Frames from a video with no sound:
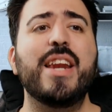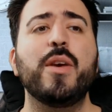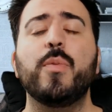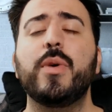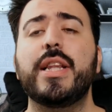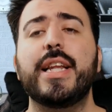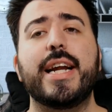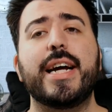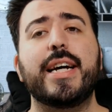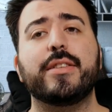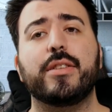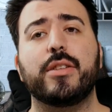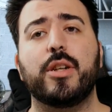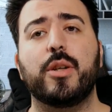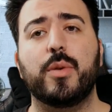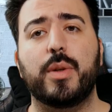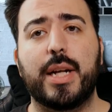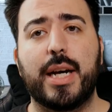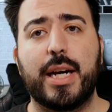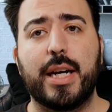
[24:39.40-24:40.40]
anyone that has the
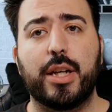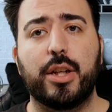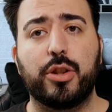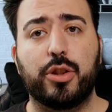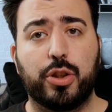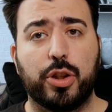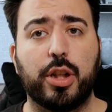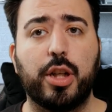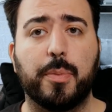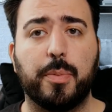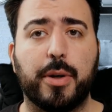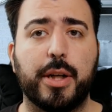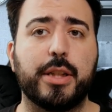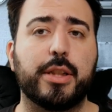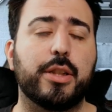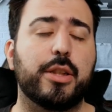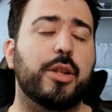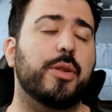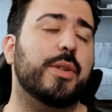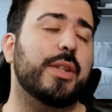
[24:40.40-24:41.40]
Note 9 should upgrade
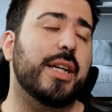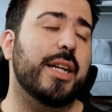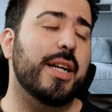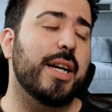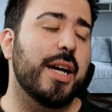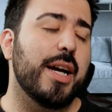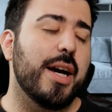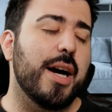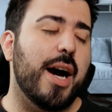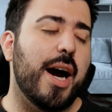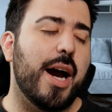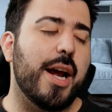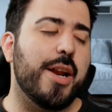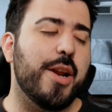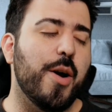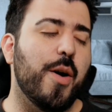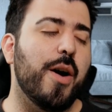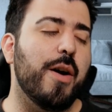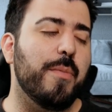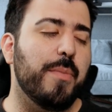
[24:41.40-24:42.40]
to the Note 10. I
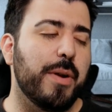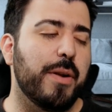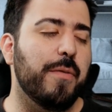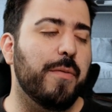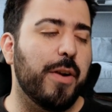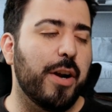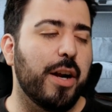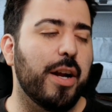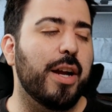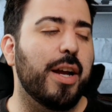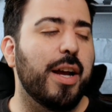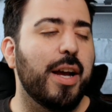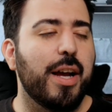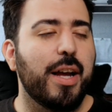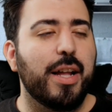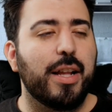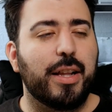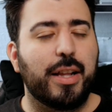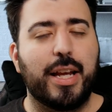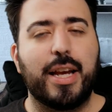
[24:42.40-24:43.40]
know I've been very
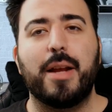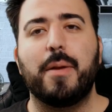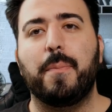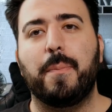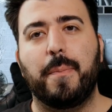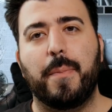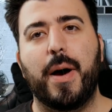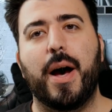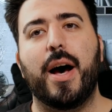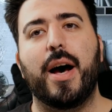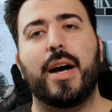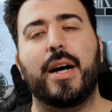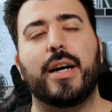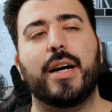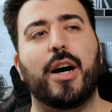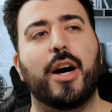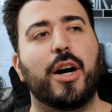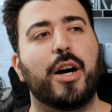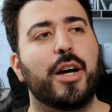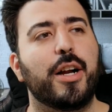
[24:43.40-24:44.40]
late uh,
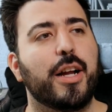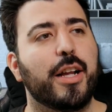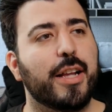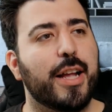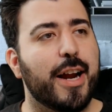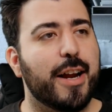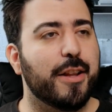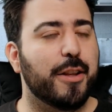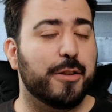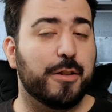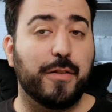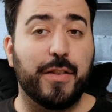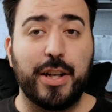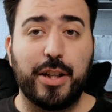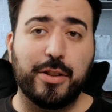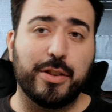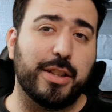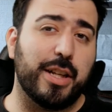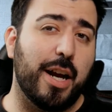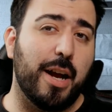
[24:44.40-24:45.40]
on a lot of those
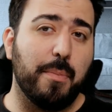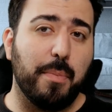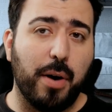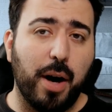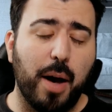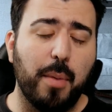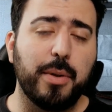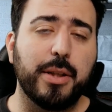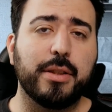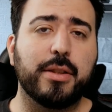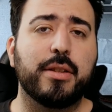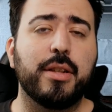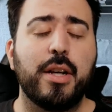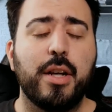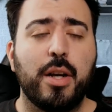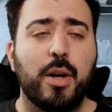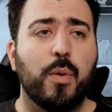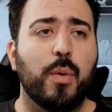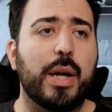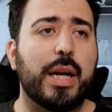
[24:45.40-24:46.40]
videos that I promised
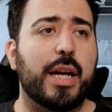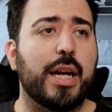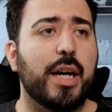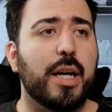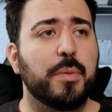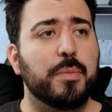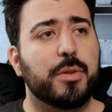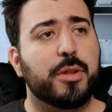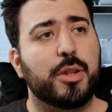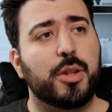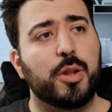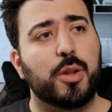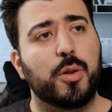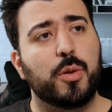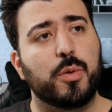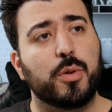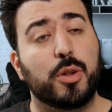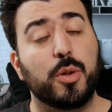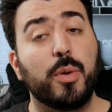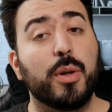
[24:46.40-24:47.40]
when it comes
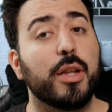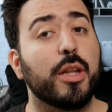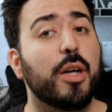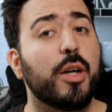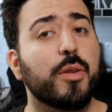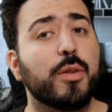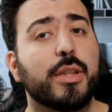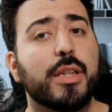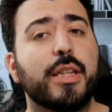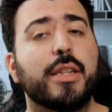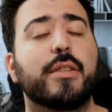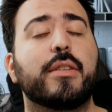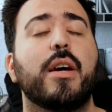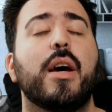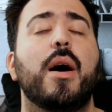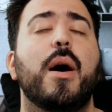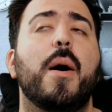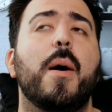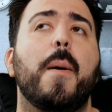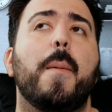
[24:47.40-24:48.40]
to doing those things,
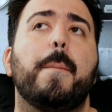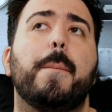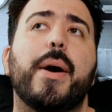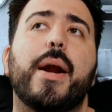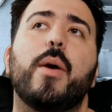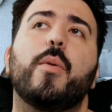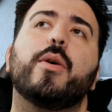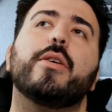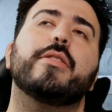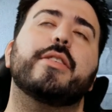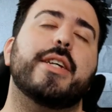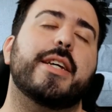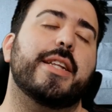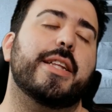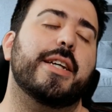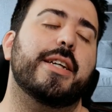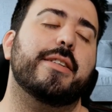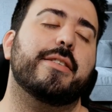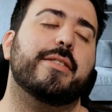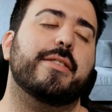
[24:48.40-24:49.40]
but I will say
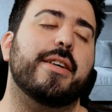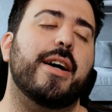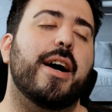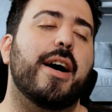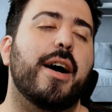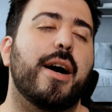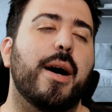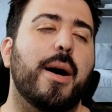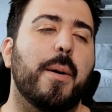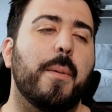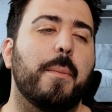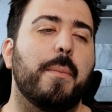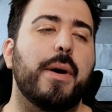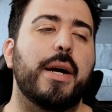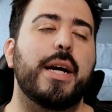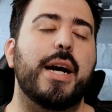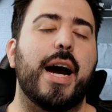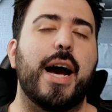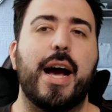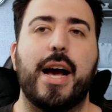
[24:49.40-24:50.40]
this, um,
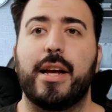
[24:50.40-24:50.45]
